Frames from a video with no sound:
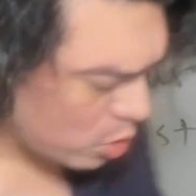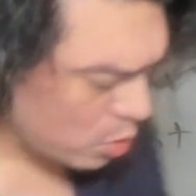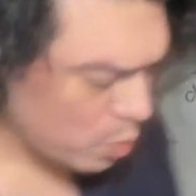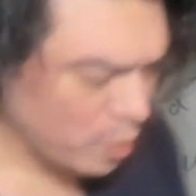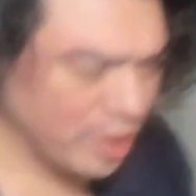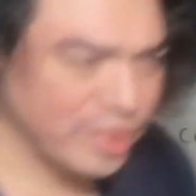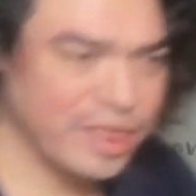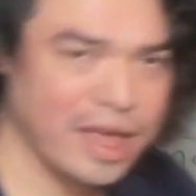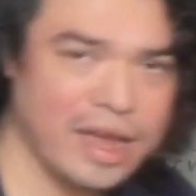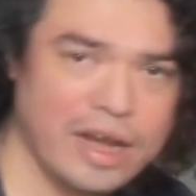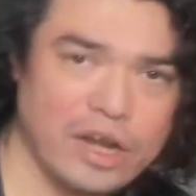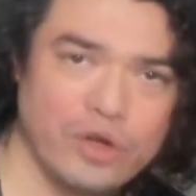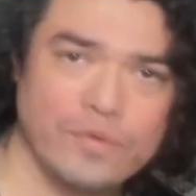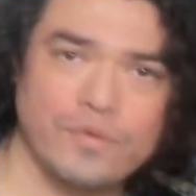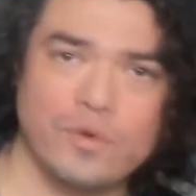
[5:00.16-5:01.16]
with that, I
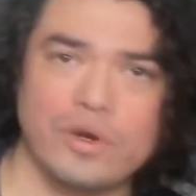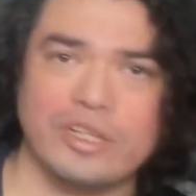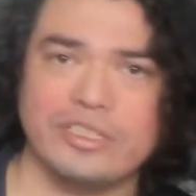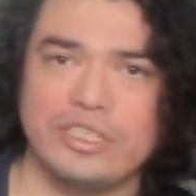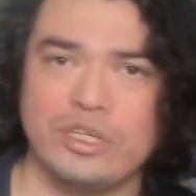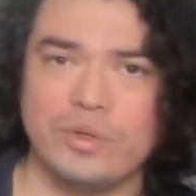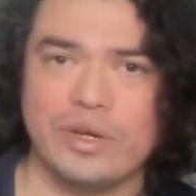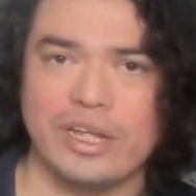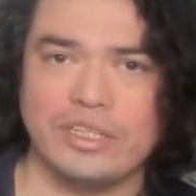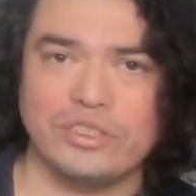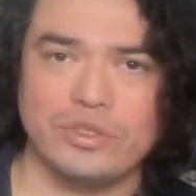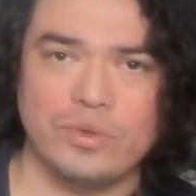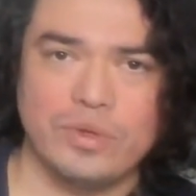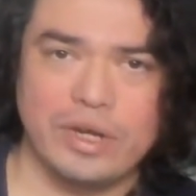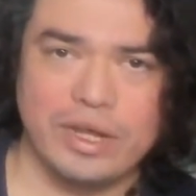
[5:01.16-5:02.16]
look forward to seeing you again
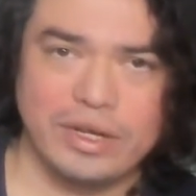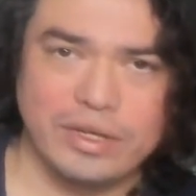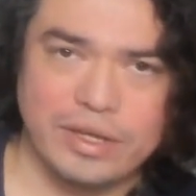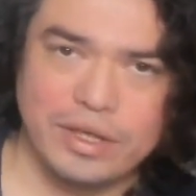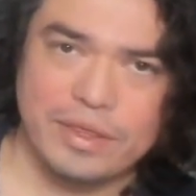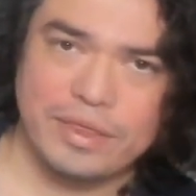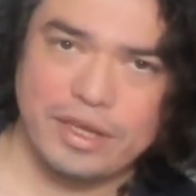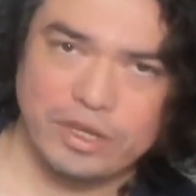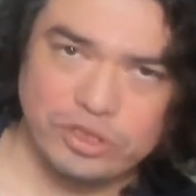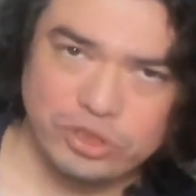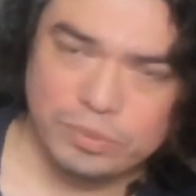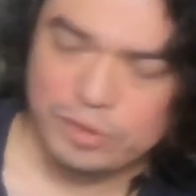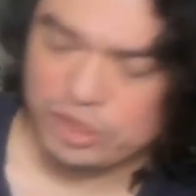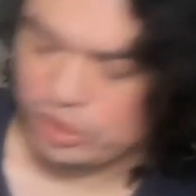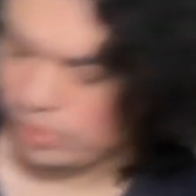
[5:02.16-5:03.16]
soon, and thank you so much.